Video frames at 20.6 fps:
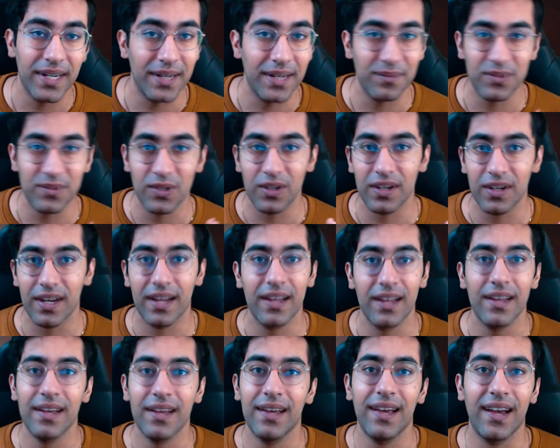I'm sorry,
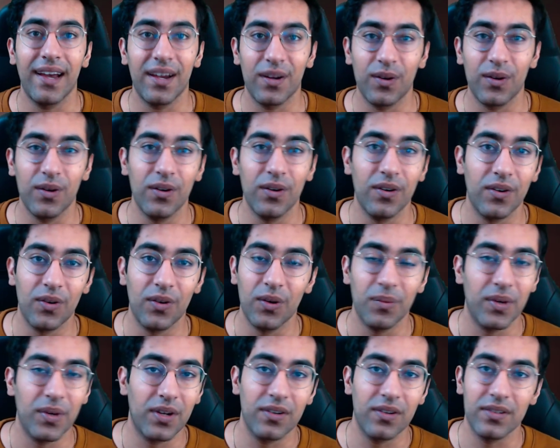I, I couldn't go
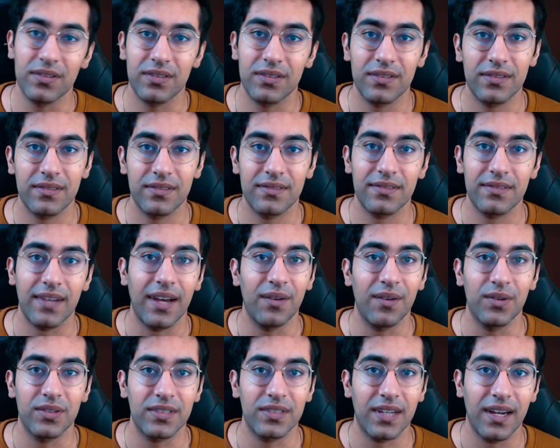because I
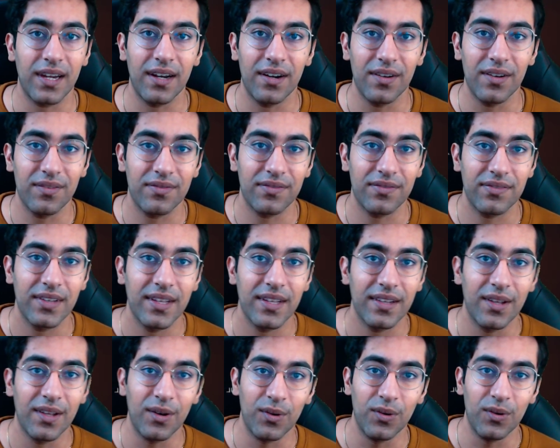was scared of
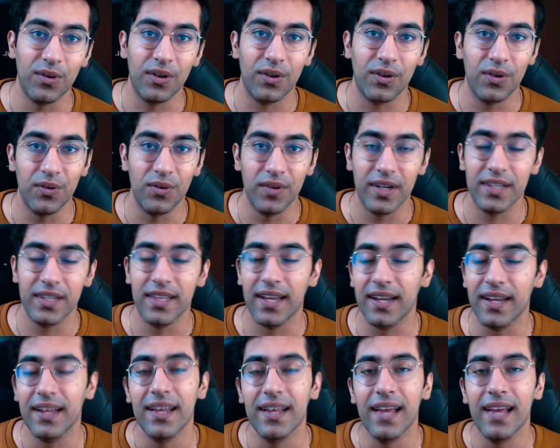the whole COVID thing.